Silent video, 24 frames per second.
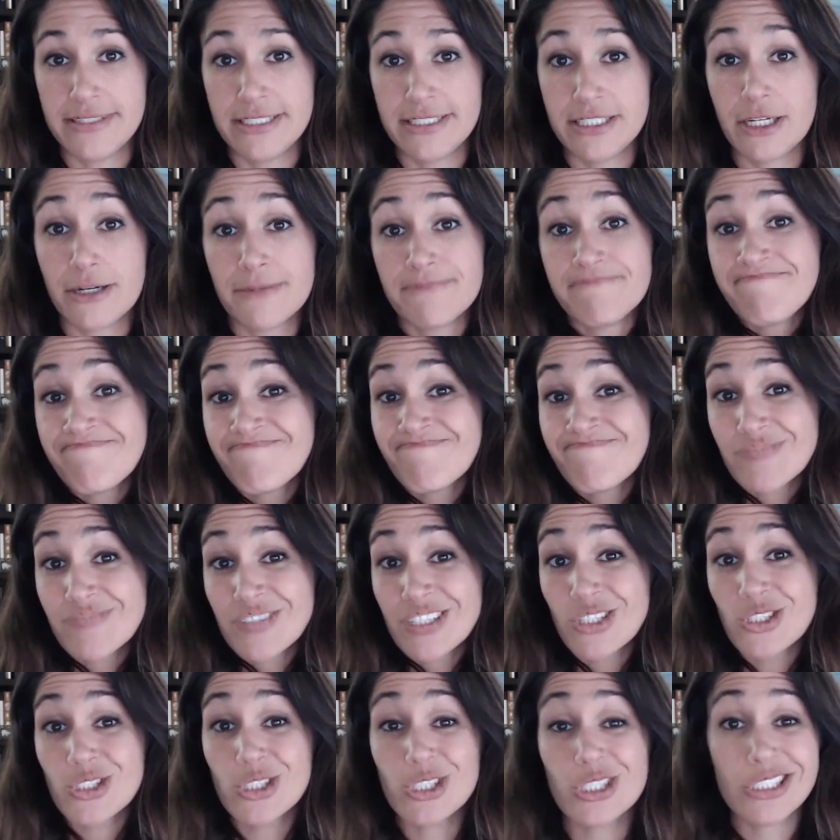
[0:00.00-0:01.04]
So
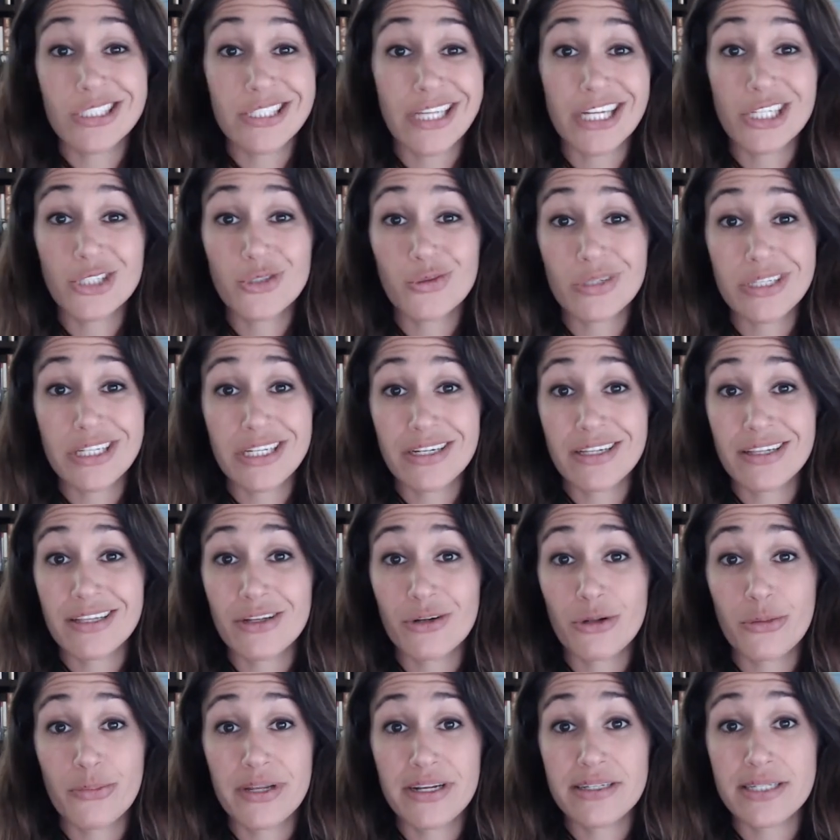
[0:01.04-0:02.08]
just schedule in a
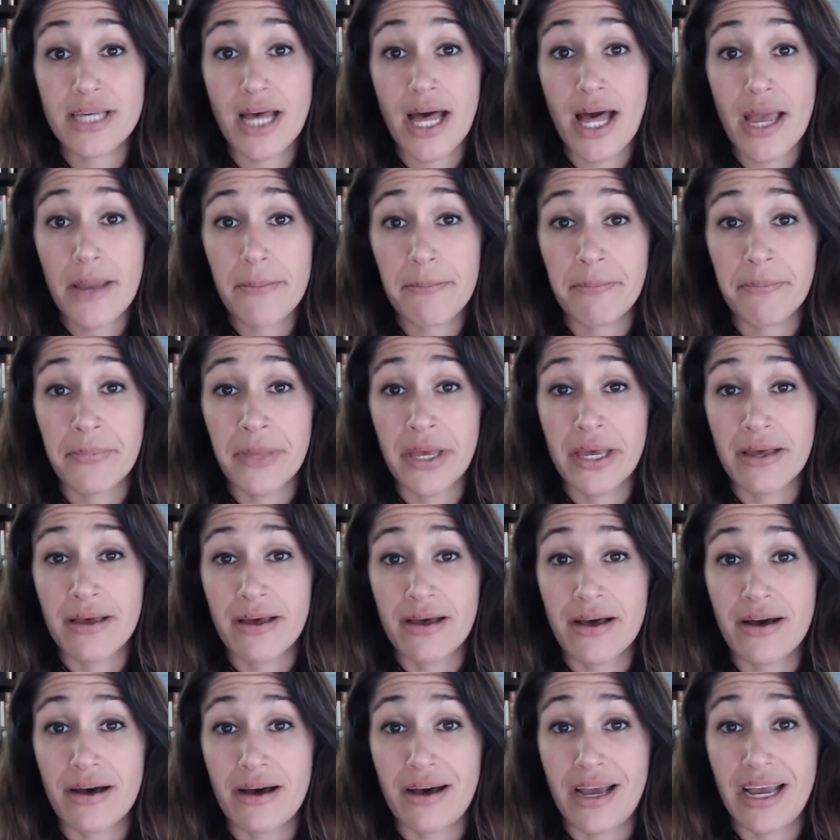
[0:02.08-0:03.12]
little bit of time
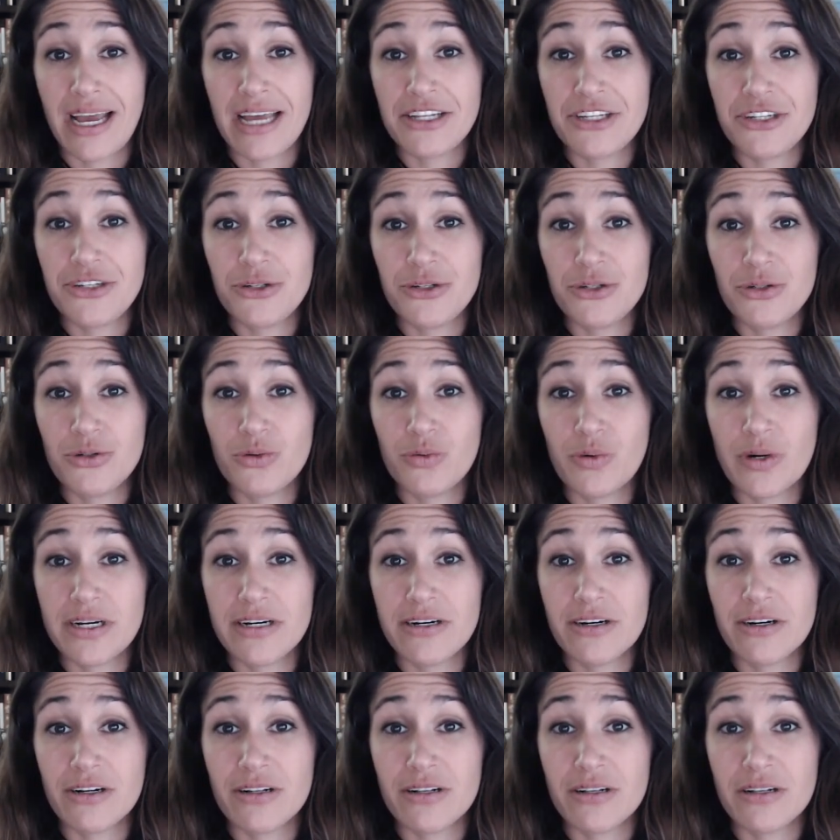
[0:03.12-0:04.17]
and you
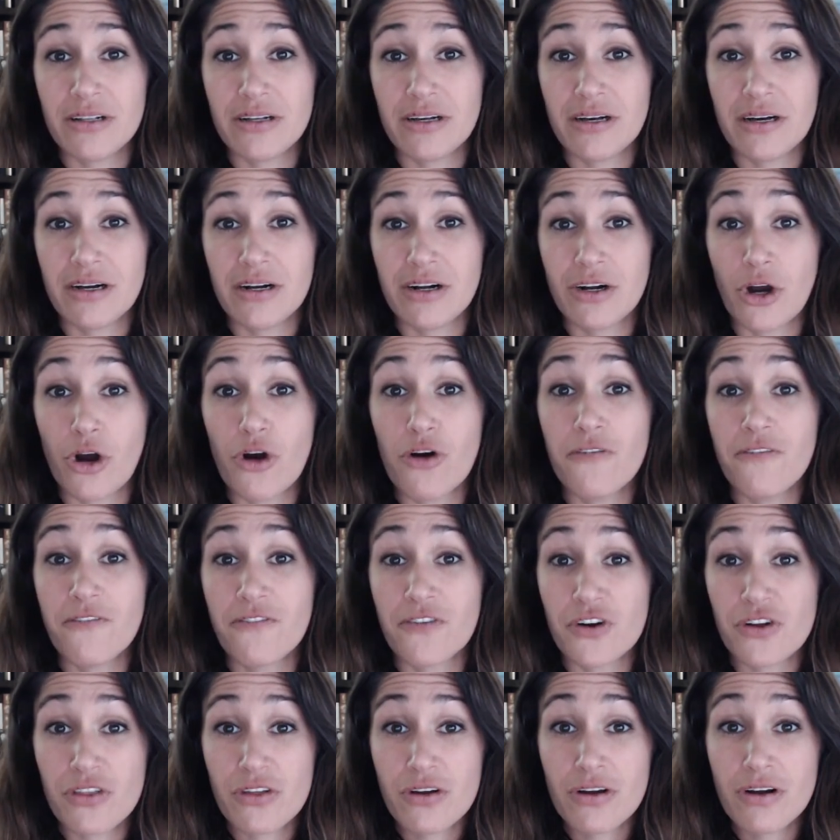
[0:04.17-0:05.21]
will go
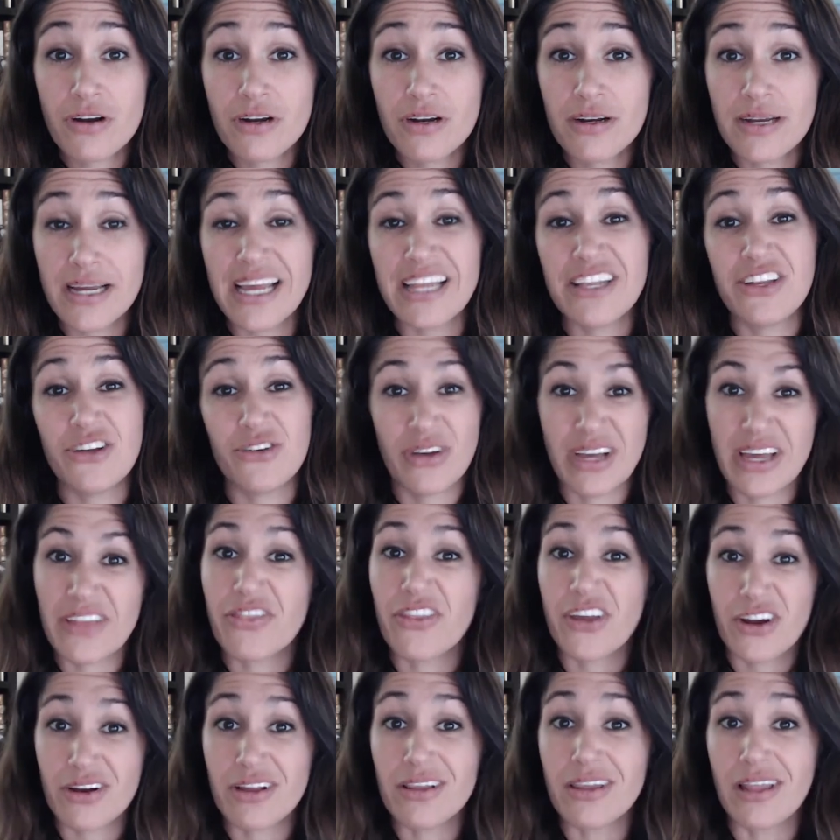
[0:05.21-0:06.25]
further and you'll get
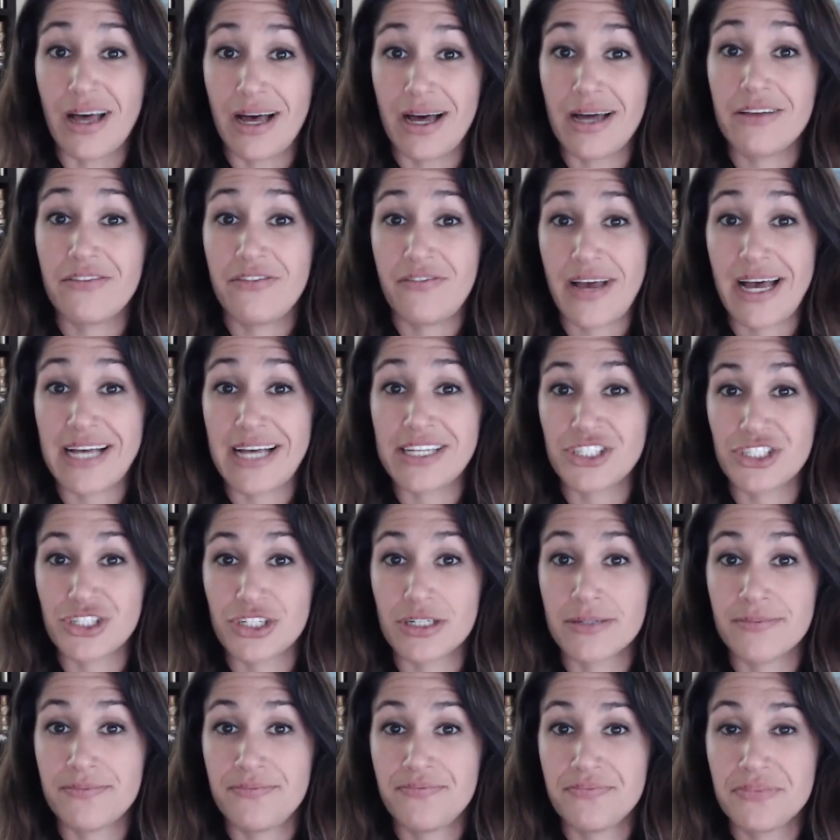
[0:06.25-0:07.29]
there a lot
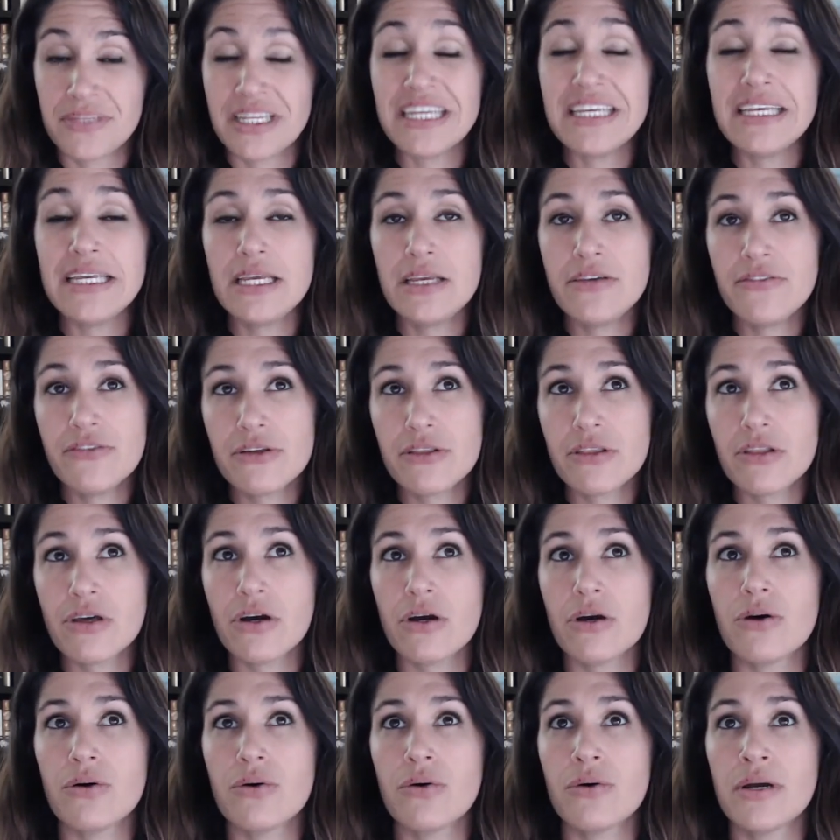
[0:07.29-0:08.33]
faster, even
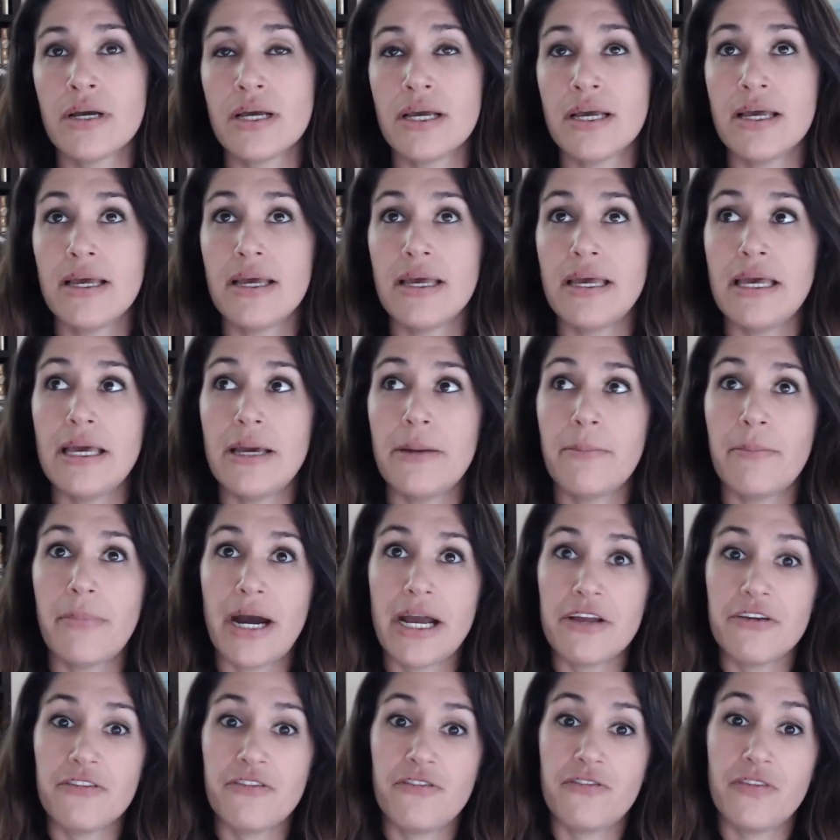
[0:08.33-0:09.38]
though it
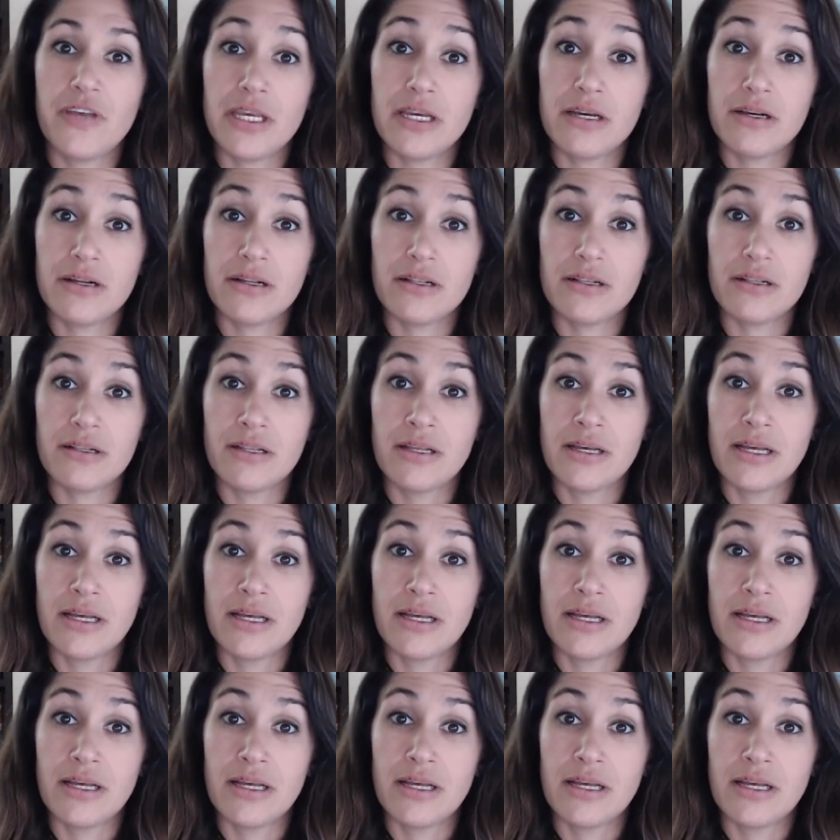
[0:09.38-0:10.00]
might feel